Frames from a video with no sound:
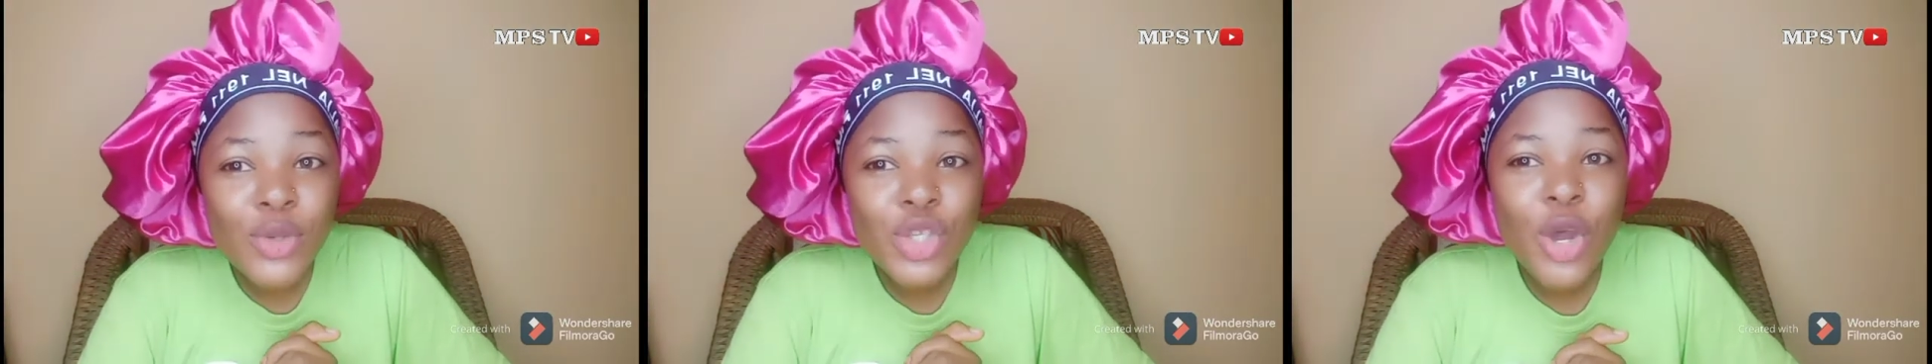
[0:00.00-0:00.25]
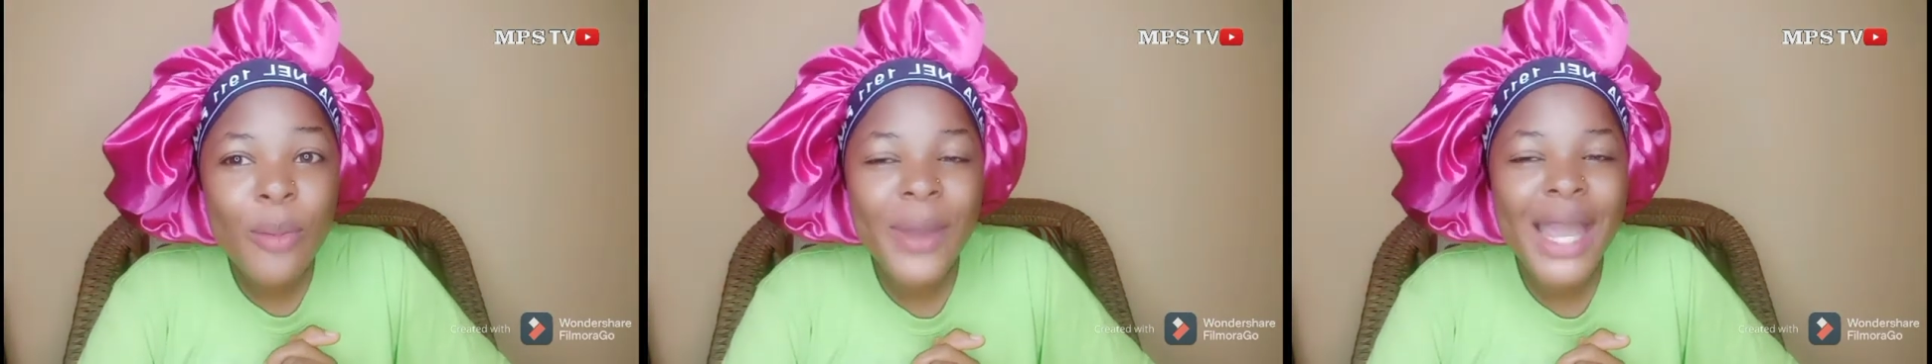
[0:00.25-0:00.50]
and
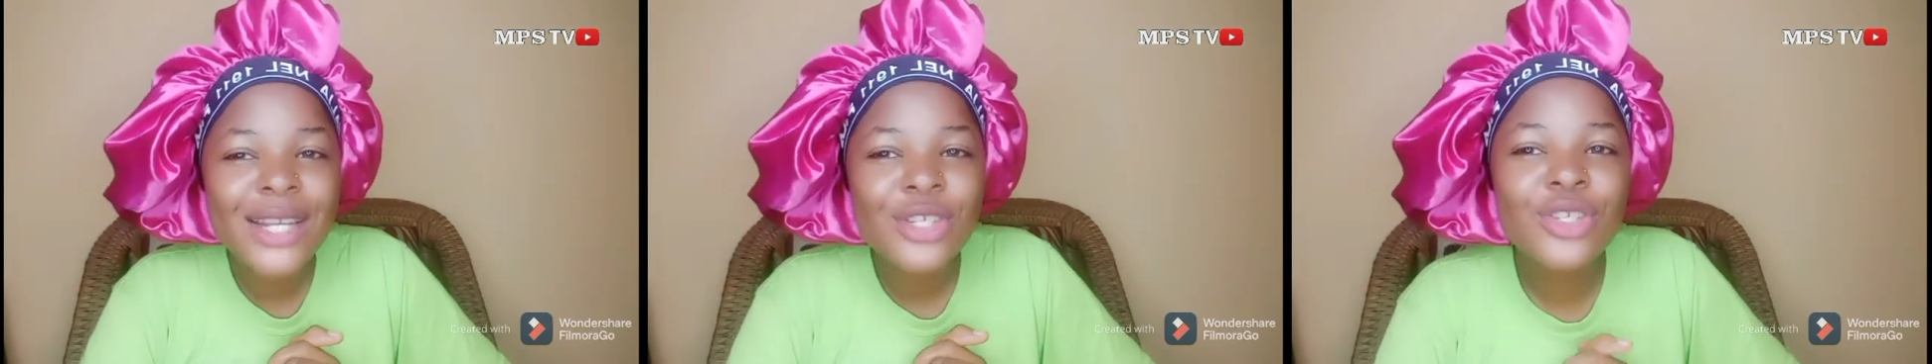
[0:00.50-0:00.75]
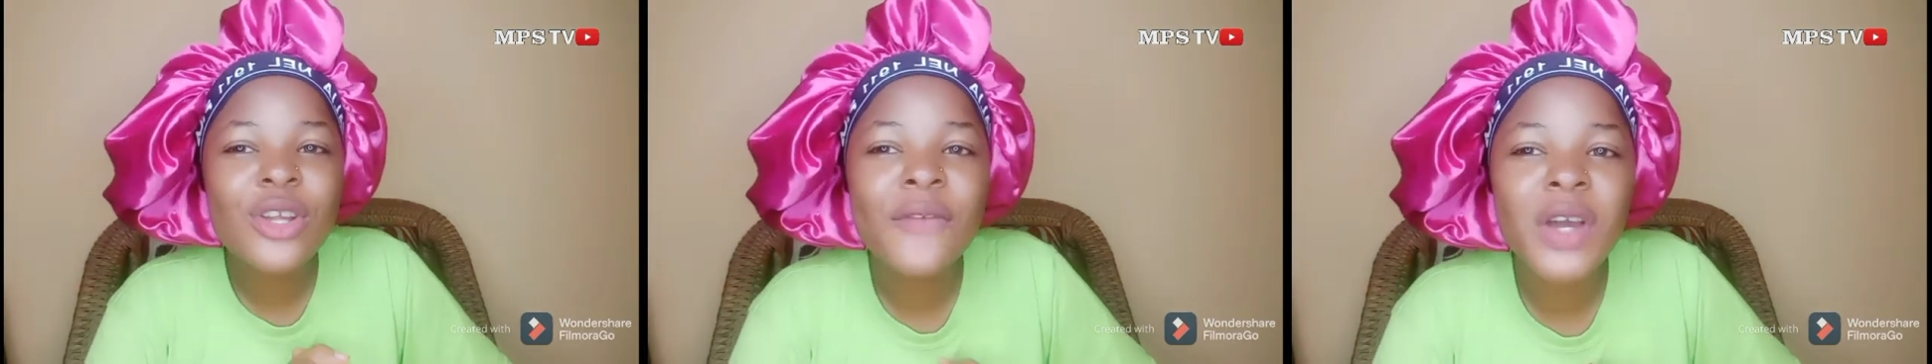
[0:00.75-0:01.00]
do not
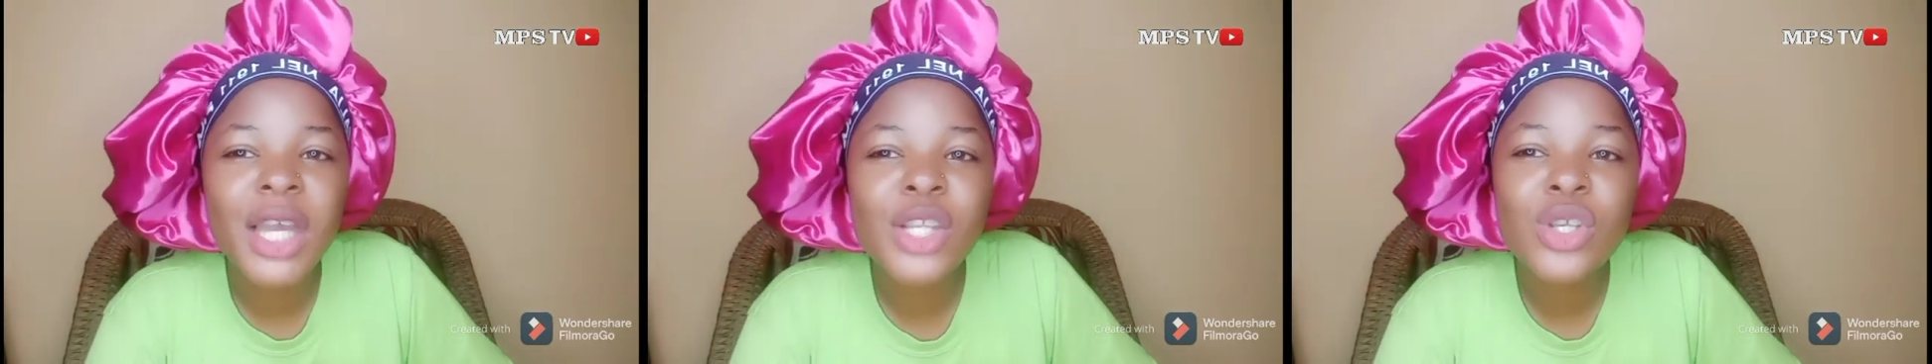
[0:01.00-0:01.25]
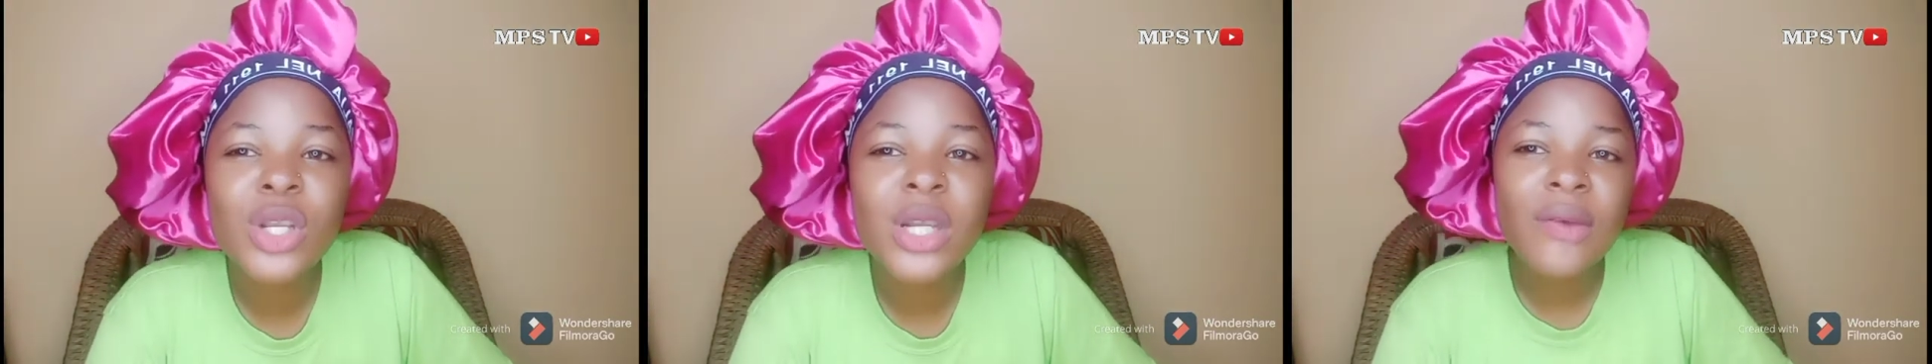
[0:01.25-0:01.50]
forget to leave a
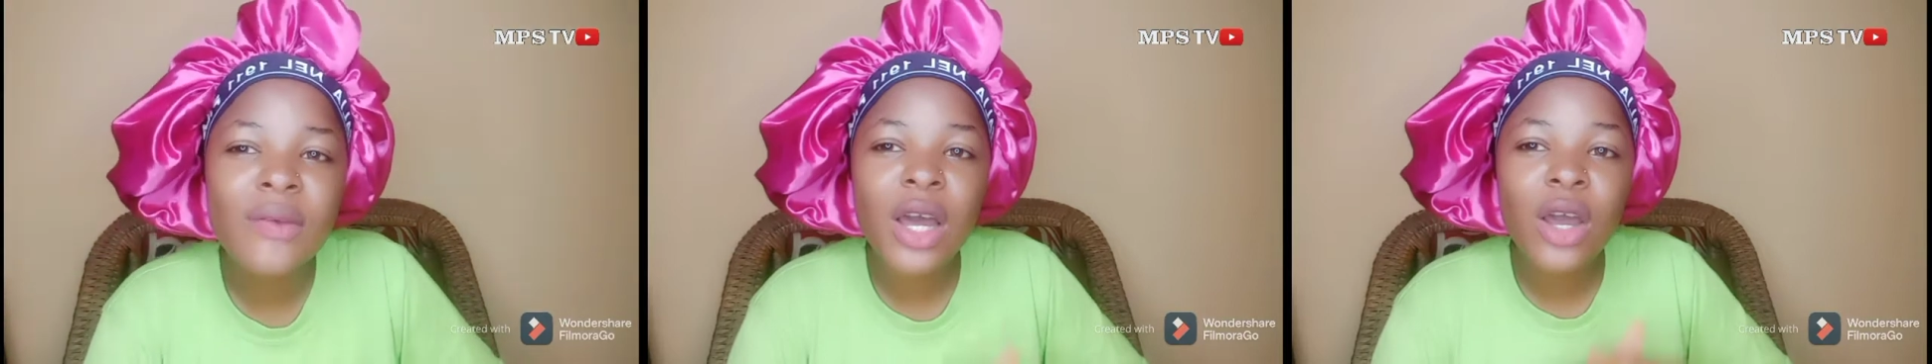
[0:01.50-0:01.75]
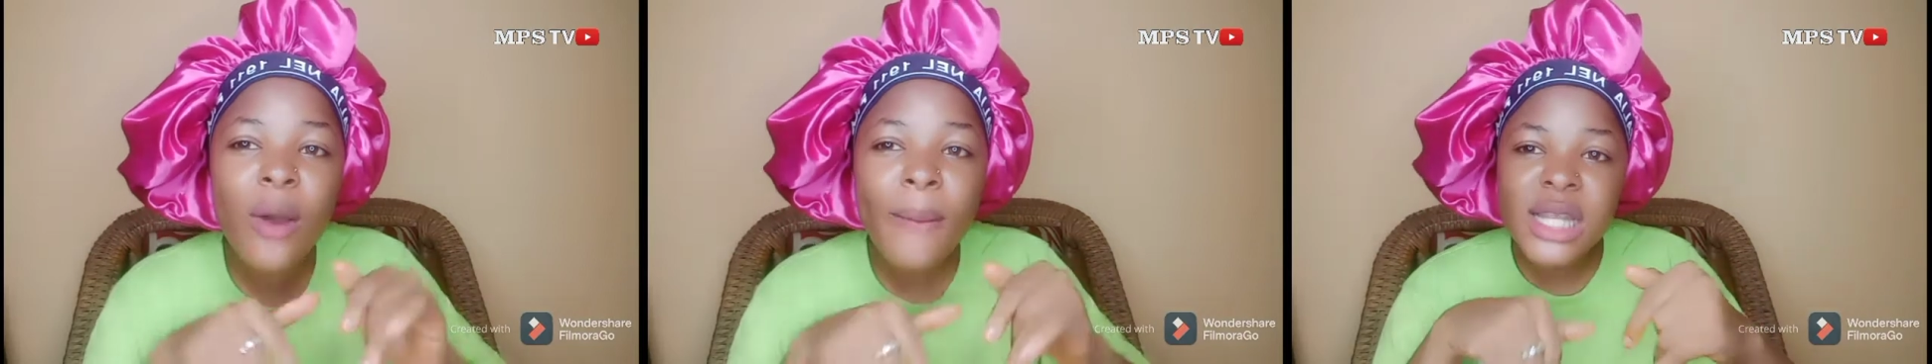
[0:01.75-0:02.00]
comment
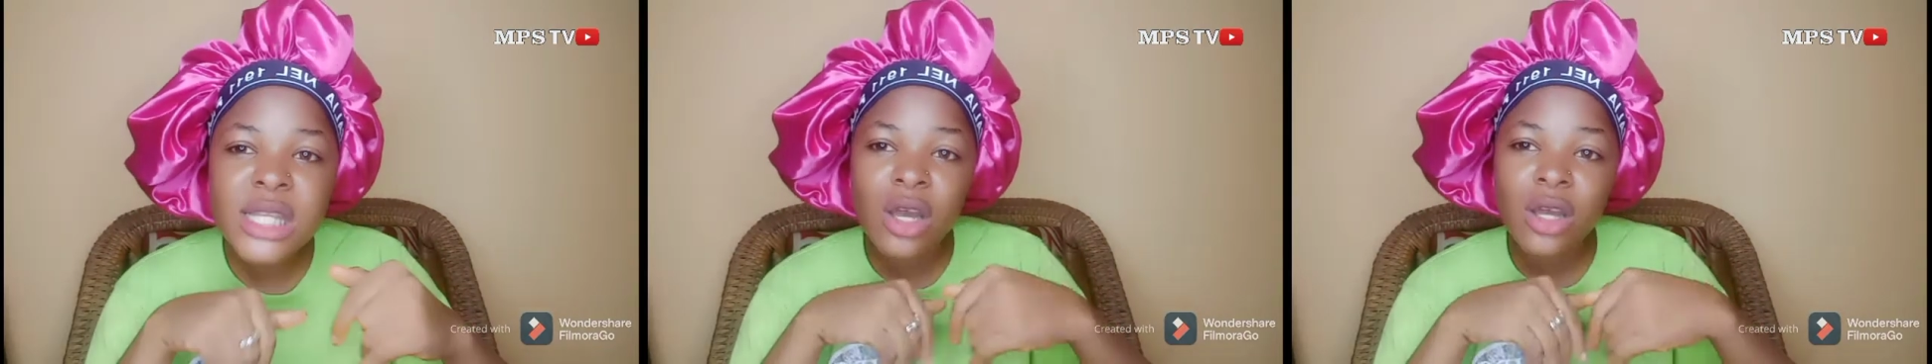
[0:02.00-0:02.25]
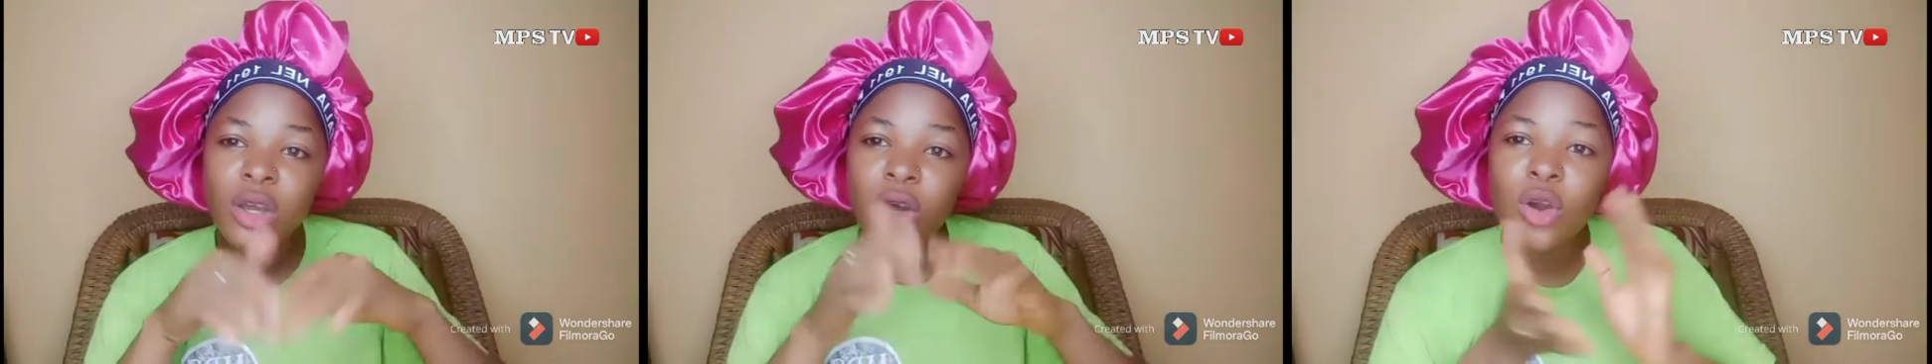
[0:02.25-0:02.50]
on the
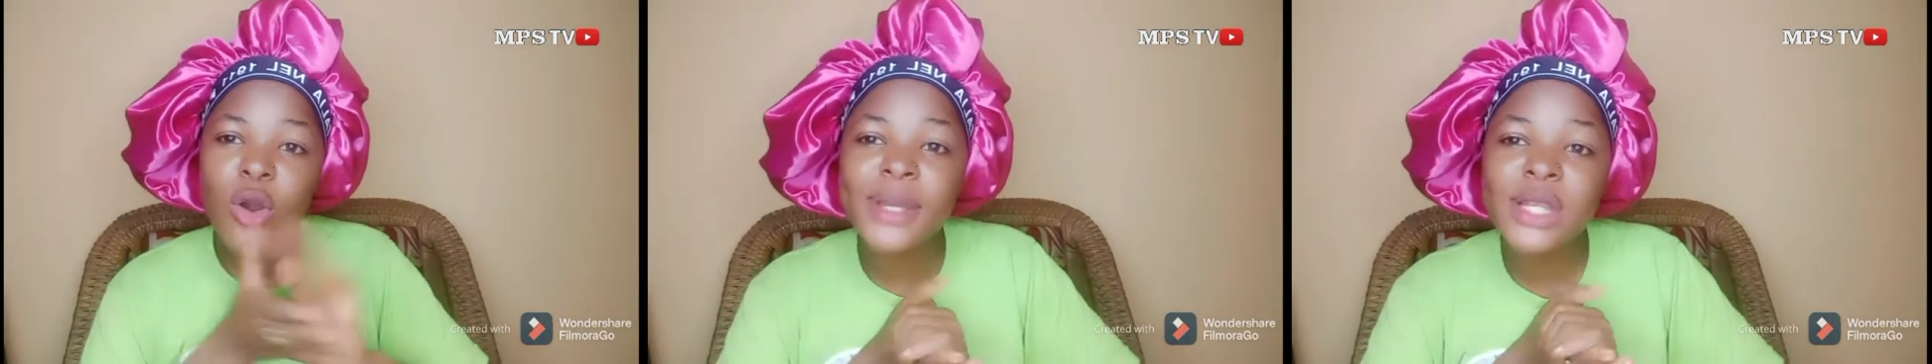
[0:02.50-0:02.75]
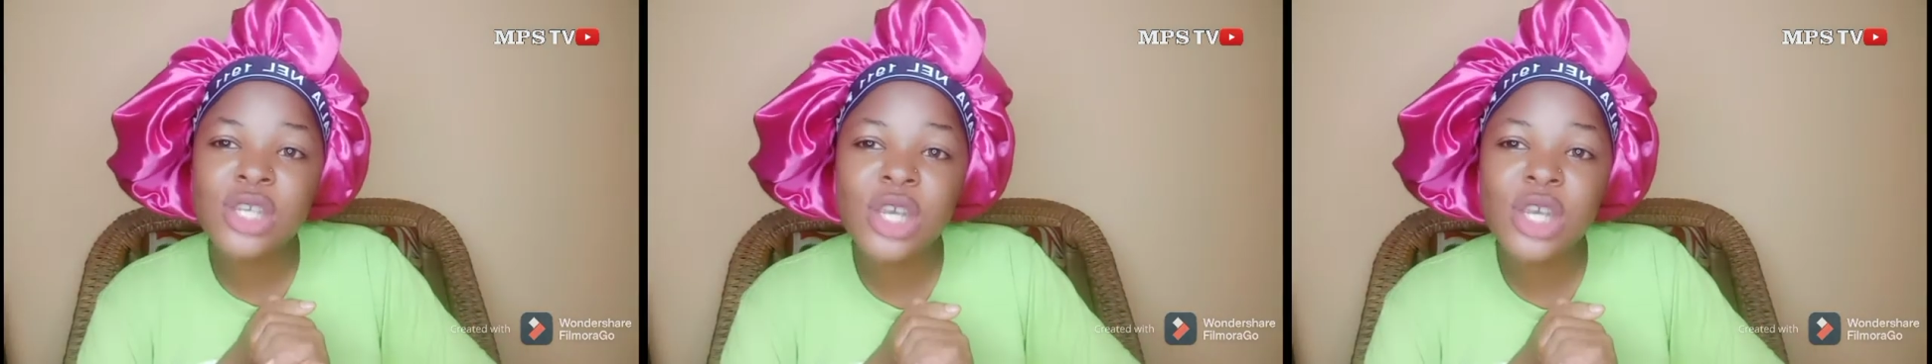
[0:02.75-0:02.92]
comment section